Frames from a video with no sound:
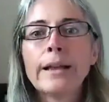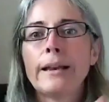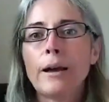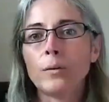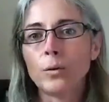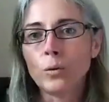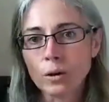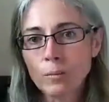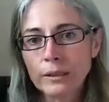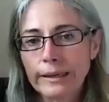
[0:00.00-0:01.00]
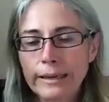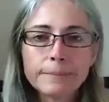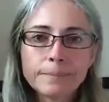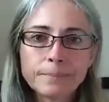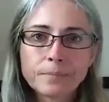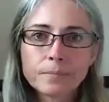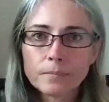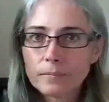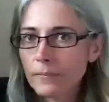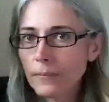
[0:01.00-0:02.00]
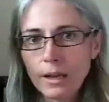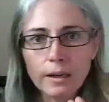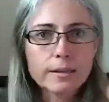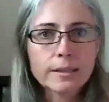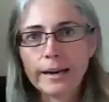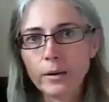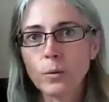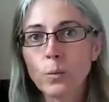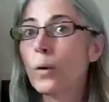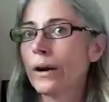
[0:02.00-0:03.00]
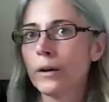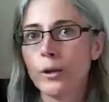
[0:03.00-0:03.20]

Now, normally in a cycle where